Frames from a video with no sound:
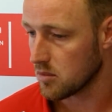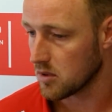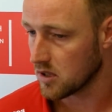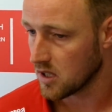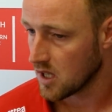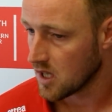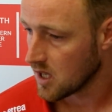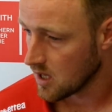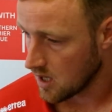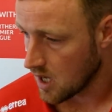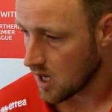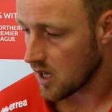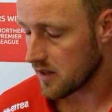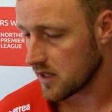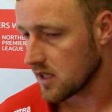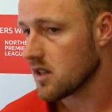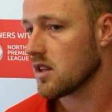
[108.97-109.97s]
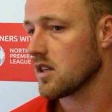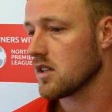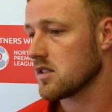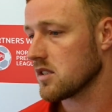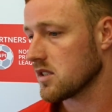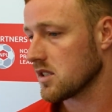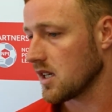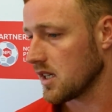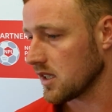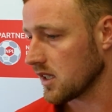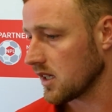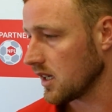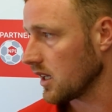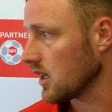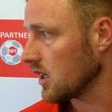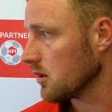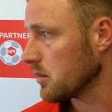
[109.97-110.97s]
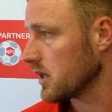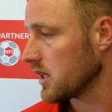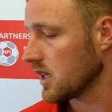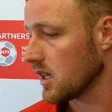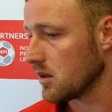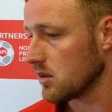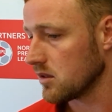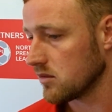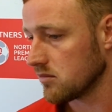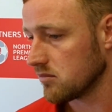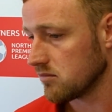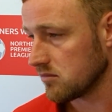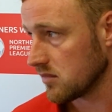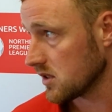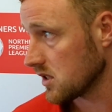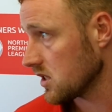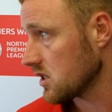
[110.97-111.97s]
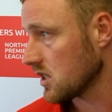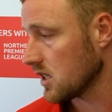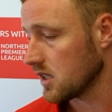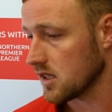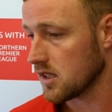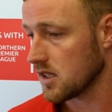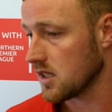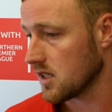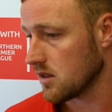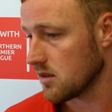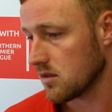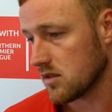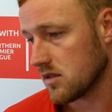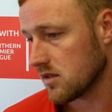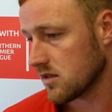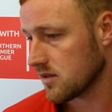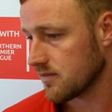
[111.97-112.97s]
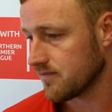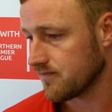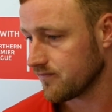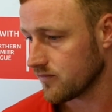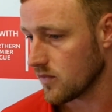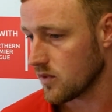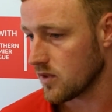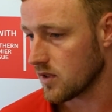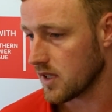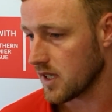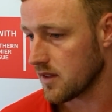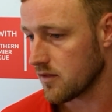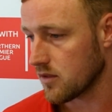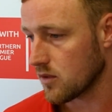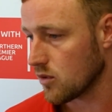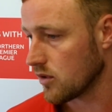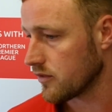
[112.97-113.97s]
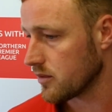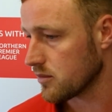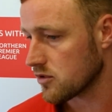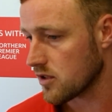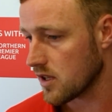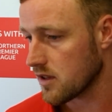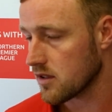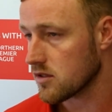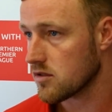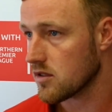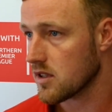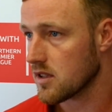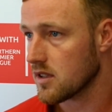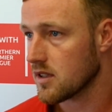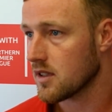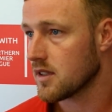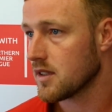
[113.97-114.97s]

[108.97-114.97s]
But I think things are starting to click a little bit now, and as you've seen today, we're going from strength to strength.